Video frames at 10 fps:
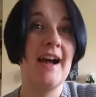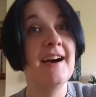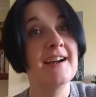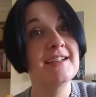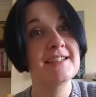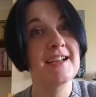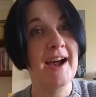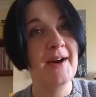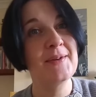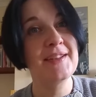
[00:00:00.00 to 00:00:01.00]
Hi,
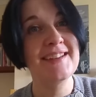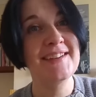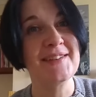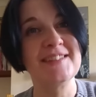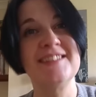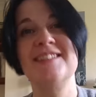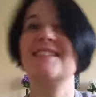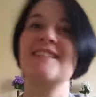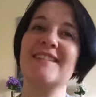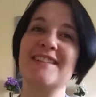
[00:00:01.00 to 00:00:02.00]
how are you?
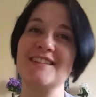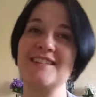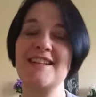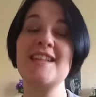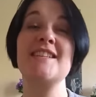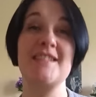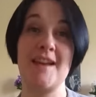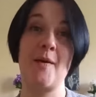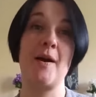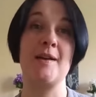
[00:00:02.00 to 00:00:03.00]
This is
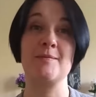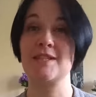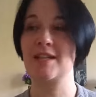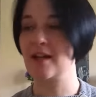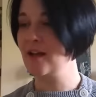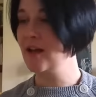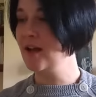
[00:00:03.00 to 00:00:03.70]
how I am today.